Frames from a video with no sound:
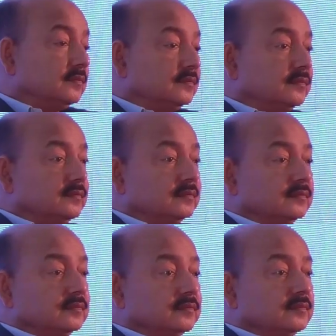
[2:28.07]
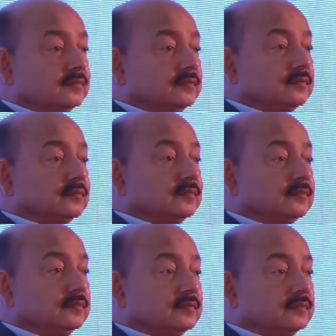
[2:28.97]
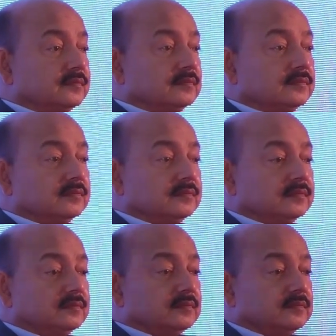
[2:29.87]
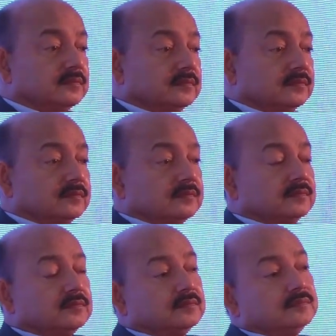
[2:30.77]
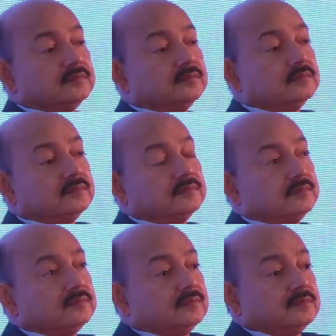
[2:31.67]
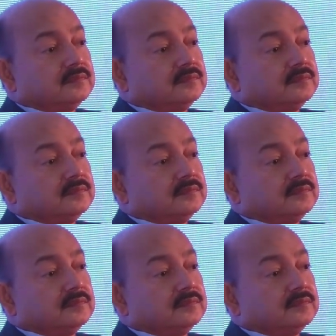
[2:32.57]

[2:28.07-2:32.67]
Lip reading: (silent)